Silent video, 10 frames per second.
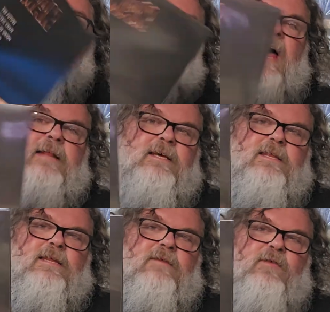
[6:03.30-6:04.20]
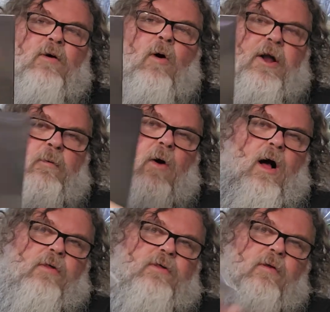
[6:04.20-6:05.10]
I haven't had this in for quite a
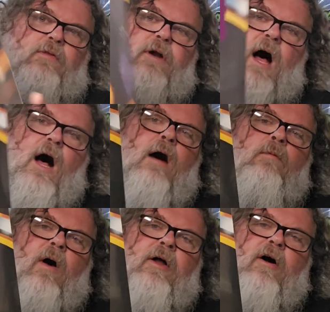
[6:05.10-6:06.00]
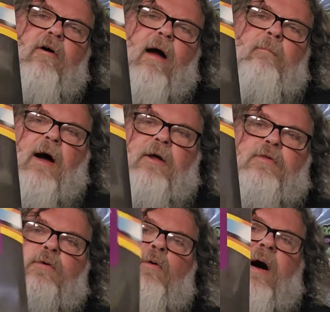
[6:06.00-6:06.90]
while, so I thought, why not grab one? I
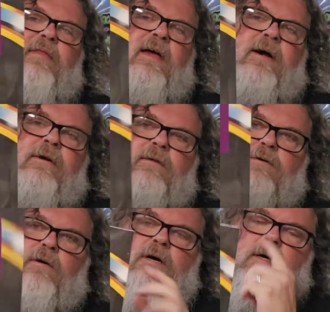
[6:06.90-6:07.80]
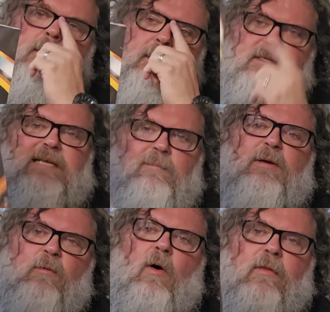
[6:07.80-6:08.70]
saw one there and thought, someone
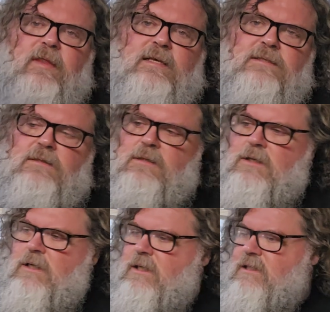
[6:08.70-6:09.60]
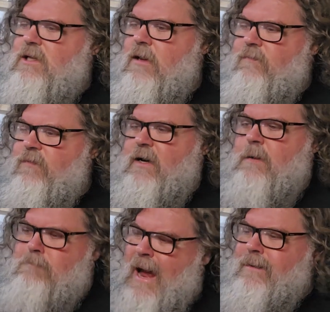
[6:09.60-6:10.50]
will want this. It's got
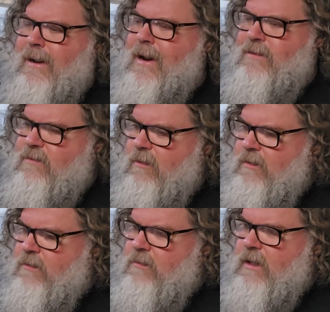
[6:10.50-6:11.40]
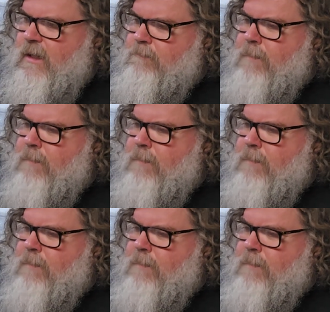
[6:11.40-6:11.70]
freaking Bat Dance on it and all that.